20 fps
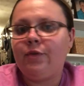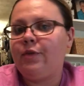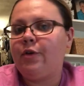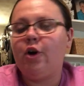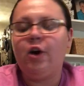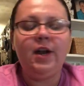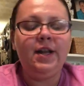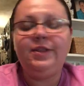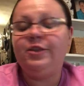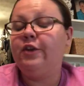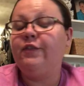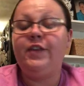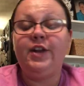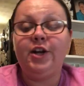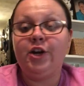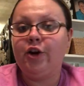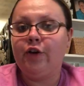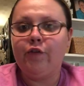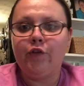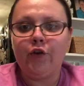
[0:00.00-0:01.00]
or in their
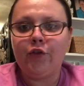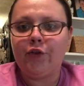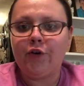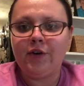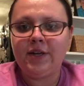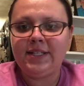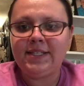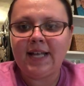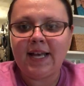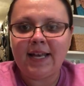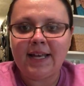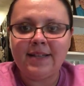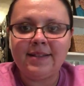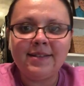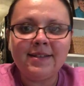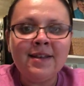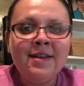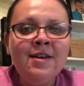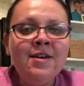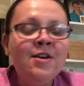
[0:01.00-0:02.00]
vinegar for 30
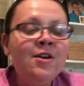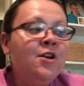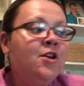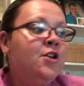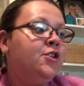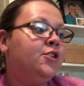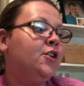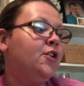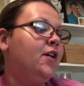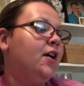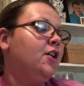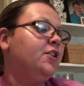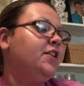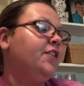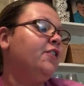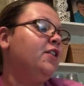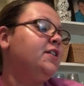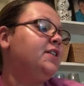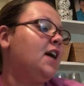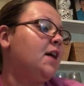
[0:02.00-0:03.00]
seconds. So there are
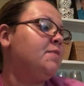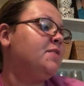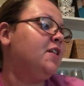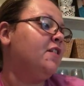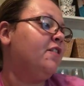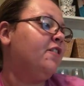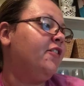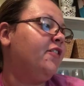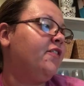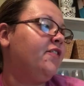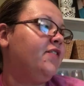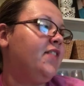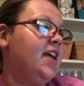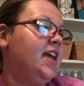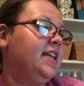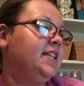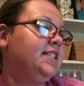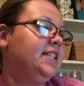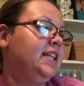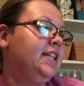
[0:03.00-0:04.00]
different types of
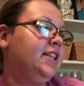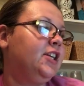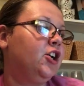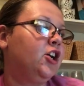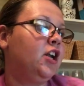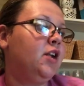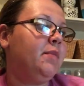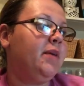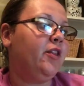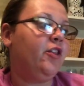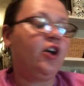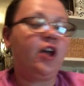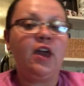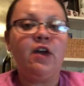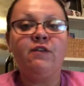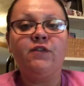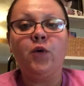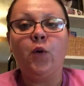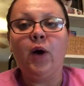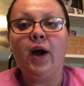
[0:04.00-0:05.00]
things that they're going to be
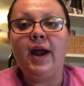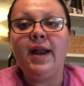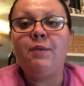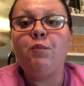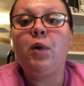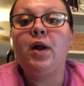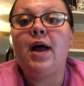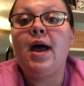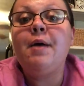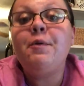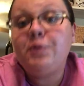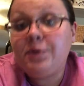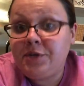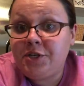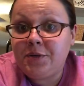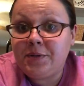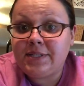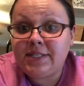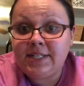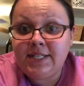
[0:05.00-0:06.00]
looking for. And what I would
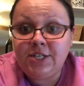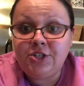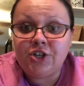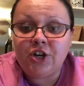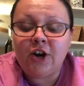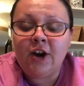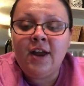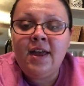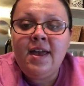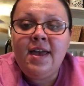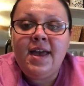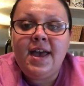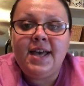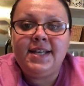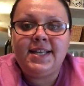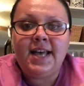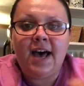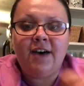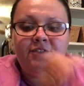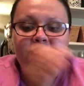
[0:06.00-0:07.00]
do as a teacher
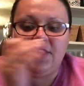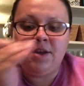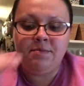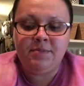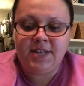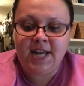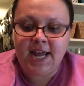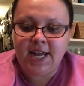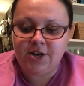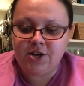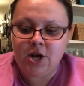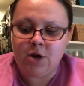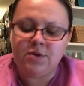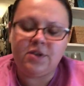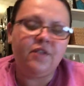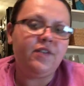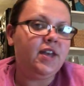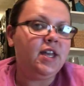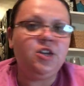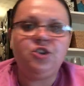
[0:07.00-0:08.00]
is have them take
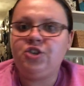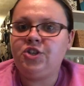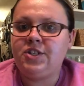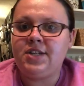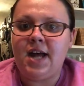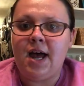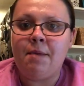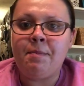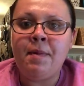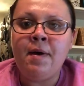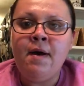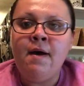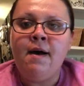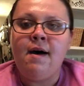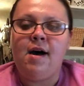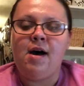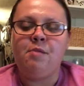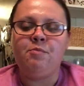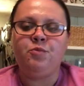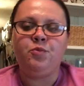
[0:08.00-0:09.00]
notes of each step.
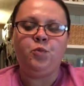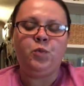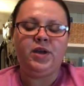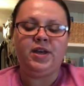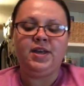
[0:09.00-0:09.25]
They